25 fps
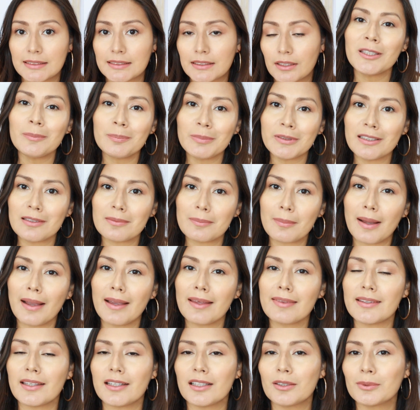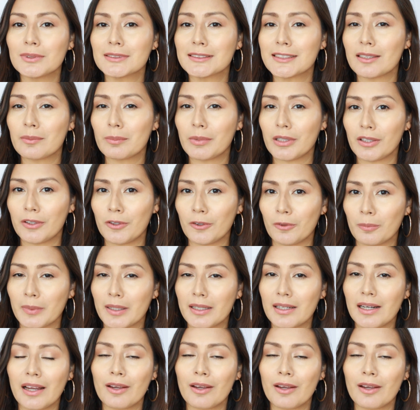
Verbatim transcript: So keeping in mind that it was gonna be humid,